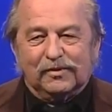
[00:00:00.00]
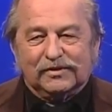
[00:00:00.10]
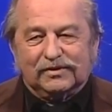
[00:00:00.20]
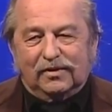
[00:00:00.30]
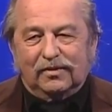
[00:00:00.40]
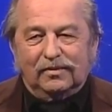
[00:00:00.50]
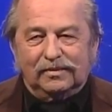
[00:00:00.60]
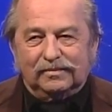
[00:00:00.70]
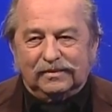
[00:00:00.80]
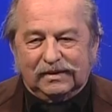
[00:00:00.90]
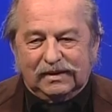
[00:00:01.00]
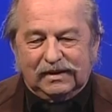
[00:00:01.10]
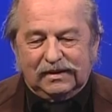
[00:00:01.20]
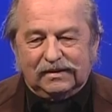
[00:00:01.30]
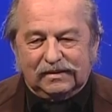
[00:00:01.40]
were so,
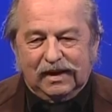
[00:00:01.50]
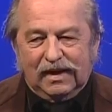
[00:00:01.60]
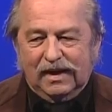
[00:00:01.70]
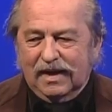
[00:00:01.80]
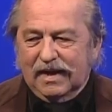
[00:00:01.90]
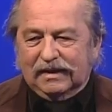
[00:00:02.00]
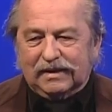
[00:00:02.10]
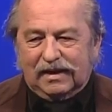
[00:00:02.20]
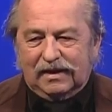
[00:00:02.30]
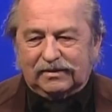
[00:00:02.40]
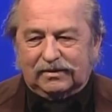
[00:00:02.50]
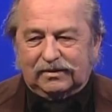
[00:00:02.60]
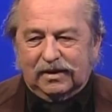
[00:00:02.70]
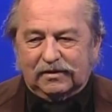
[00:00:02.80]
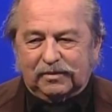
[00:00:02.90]
not out of
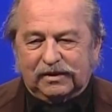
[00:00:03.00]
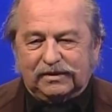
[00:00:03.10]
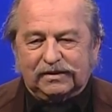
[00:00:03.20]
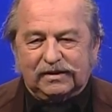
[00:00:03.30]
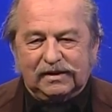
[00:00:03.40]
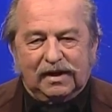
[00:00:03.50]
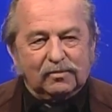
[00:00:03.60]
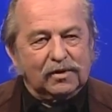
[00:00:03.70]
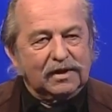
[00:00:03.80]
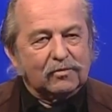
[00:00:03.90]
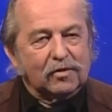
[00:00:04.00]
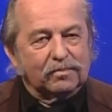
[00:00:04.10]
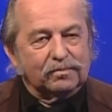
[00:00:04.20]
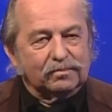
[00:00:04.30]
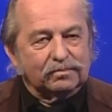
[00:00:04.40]
touch, but they just did not want any
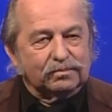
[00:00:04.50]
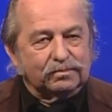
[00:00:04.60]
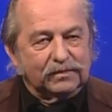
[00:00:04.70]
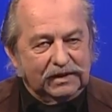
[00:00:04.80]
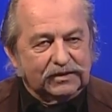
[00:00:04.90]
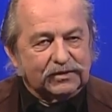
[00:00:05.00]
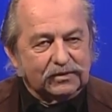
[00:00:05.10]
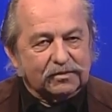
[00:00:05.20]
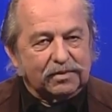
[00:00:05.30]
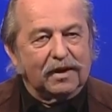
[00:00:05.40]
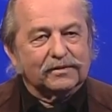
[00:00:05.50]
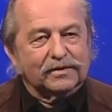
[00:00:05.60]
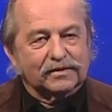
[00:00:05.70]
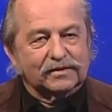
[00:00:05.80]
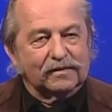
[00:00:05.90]
more issues and
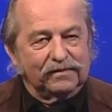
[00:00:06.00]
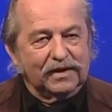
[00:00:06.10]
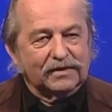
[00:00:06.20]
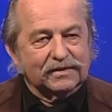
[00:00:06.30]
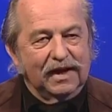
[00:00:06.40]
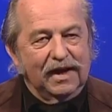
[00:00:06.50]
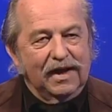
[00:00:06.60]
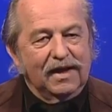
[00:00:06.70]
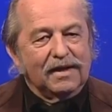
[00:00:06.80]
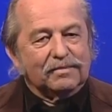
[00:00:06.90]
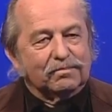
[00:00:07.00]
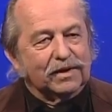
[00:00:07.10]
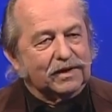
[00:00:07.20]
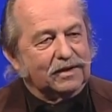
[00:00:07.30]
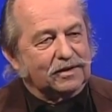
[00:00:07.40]
politics in their face.
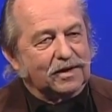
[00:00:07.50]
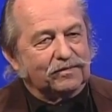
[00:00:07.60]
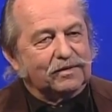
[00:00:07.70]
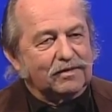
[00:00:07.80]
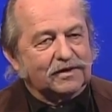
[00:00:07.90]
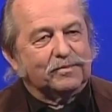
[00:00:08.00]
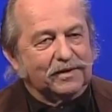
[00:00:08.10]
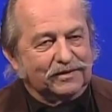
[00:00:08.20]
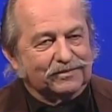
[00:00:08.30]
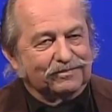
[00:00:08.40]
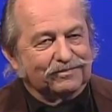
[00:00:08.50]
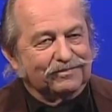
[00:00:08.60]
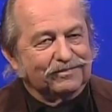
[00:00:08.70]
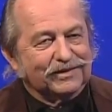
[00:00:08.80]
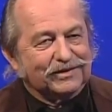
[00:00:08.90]
But they loved the recipes.
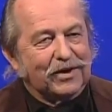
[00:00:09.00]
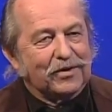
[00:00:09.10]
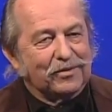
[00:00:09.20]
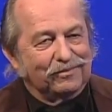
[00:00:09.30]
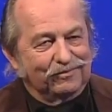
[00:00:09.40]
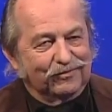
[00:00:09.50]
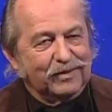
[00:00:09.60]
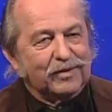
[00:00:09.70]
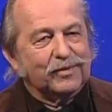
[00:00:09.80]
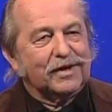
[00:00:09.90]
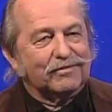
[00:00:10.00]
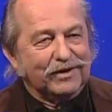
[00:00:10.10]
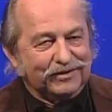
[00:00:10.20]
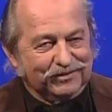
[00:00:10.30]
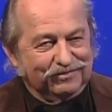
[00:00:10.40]
So we went with our
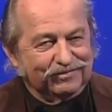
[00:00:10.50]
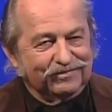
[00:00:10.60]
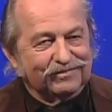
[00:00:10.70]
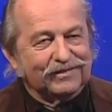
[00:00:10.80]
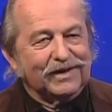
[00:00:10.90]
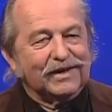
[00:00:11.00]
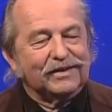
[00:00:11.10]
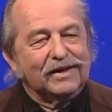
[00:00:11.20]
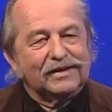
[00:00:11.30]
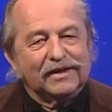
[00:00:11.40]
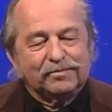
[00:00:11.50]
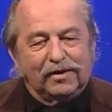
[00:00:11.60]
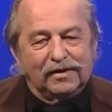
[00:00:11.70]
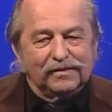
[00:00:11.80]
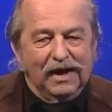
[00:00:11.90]
readers. Mm-hmm. And th that's
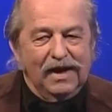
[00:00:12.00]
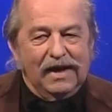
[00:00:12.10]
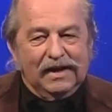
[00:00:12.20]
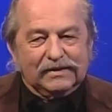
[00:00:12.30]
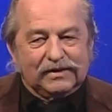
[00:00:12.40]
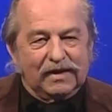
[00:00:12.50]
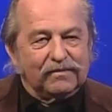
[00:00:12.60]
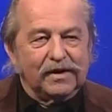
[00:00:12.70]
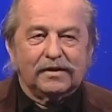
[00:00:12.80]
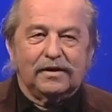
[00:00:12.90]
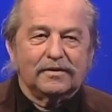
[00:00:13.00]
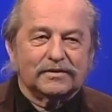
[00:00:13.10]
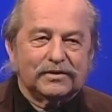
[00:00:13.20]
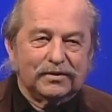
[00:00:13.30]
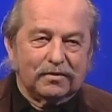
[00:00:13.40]
part of staying very
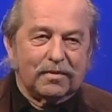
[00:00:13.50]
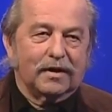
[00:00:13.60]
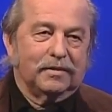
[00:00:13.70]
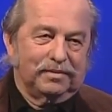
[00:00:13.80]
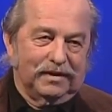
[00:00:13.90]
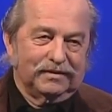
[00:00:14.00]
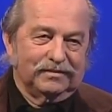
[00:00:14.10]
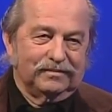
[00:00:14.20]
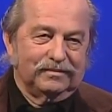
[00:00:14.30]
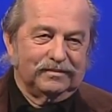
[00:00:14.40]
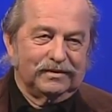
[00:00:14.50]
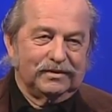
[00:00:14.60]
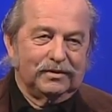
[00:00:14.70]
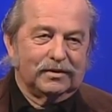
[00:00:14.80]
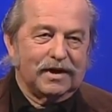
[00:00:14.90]
close to your marketplace.
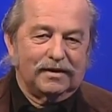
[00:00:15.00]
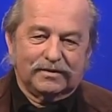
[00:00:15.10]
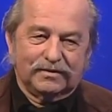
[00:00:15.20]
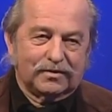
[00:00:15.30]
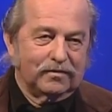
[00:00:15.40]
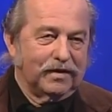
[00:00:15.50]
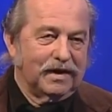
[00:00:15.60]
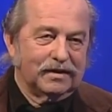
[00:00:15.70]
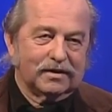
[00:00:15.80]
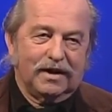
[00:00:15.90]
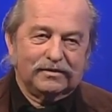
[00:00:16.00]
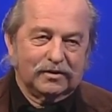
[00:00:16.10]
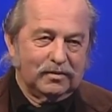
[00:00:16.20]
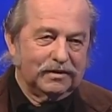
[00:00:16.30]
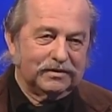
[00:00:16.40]
You do constant survey and
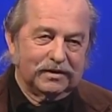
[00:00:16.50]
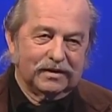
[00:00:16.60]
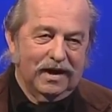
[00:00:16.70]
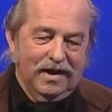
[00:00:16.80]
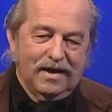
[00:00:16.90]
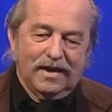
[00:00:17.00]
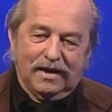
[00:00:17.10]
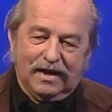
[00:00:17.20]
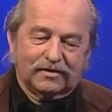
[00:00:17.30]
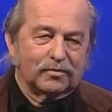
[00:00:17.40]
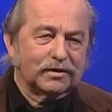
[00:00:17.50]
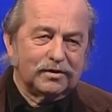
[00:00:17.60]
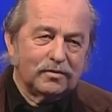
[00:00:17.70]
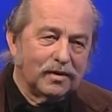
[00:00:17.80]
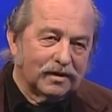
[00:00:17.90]
constant questioning and ask them, what
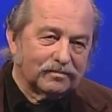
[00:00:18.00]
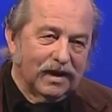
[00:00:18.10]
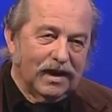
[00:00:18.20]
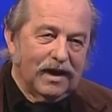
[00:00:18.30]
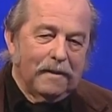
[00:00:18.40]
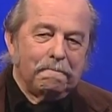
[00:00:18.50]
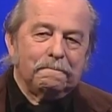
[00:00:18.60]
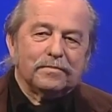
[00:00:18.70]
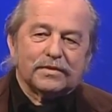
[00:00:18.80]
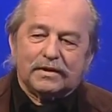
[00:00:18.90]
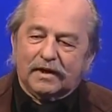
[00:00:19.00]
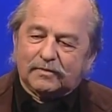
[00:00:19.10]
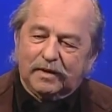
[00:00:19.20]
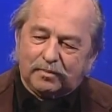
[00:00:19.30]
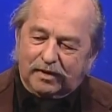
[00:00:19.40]
do you want? The
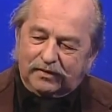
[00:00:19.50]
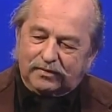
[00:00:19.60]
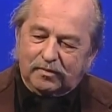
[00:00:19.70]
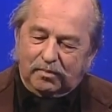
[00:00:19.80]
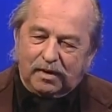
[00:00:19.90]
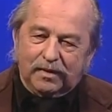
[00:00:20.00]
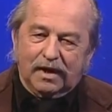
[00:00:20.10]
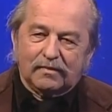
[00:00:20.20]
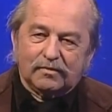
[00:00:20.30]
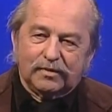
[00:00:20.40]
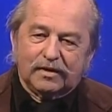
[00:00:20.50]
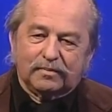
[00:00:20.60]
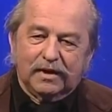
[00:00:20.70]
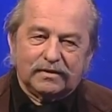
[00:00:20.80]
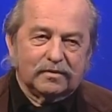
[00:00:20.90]
next big breakthrough we'll probably have will be
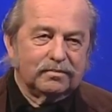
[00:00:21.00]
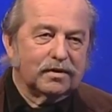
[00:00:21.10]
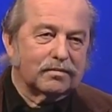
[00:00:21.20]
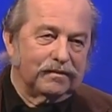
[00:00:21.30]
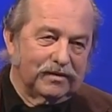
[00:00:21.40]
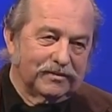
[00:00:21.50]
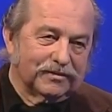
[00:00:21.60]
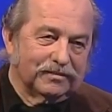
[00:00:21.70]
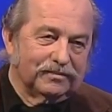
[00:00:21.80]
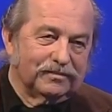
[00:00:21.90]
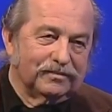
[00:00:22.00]
a page on book reviews.